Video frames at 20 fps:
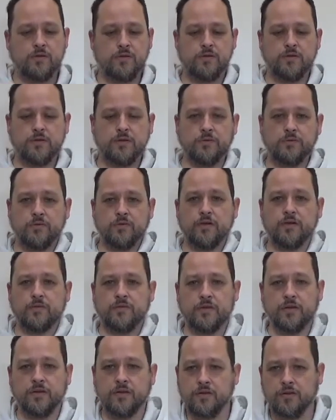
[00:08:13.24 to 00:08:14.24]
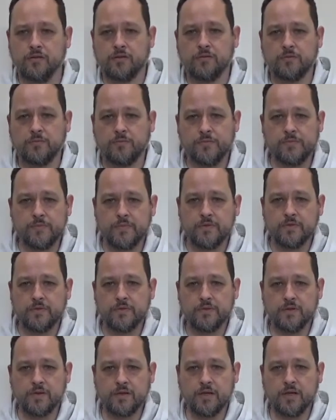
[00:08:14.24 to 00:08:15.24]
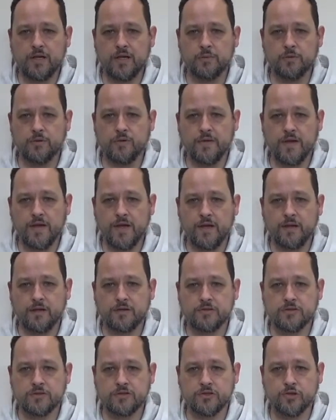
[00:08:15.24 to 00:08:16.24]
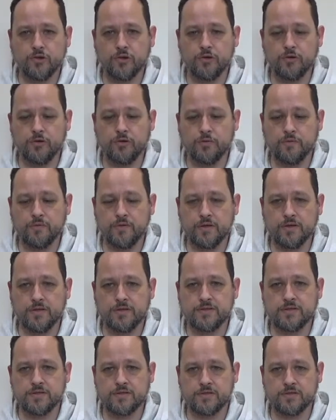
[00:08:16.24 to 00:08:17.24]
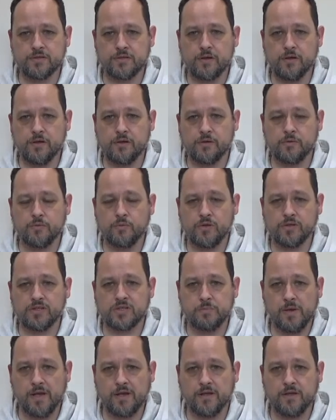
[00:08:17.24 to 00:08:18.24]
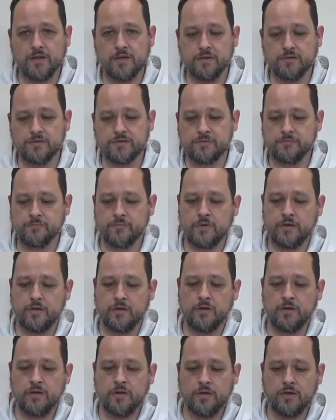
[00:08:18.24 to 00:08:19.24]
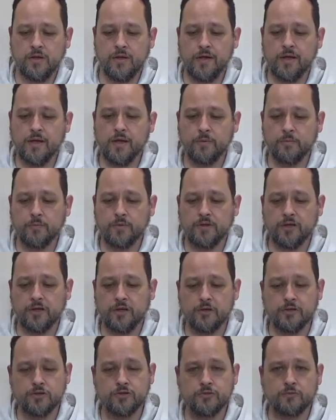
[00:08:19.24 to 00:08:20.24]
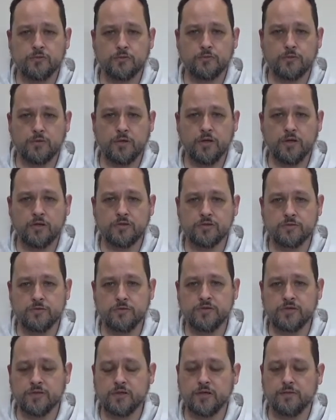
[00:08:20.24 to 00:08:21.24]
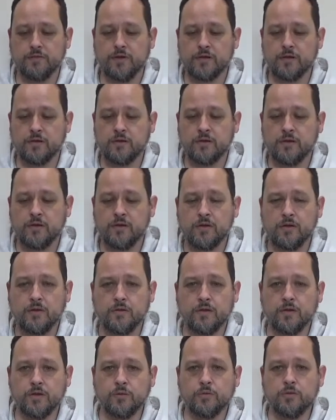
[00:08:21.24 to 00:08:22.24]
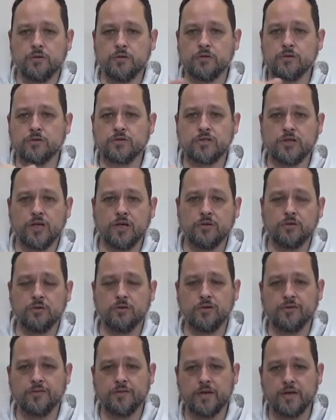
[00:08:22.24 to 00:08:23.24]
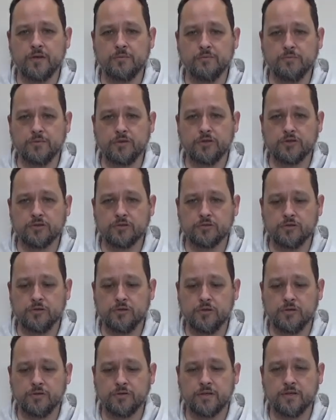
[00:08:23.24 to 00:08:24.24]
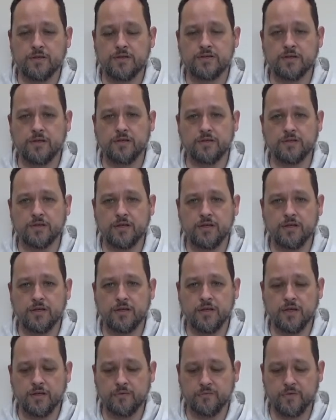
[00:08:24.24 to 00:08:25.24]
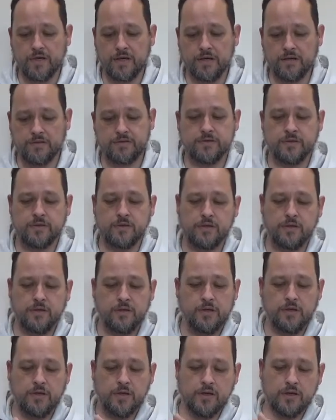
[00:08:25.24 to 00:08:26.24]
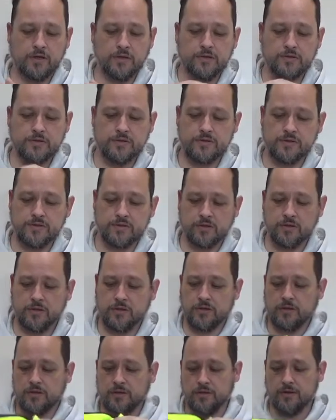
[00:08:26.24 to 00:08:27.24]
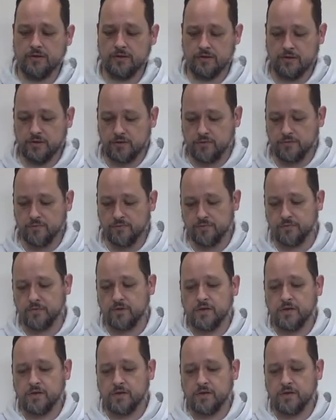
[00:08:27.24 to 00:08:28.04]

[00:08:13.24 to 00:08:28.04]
you've got the label there to show you that it's what spec it is. And when you get a scrutineering, they will check all of that, make sure that it's in date and valid, and they give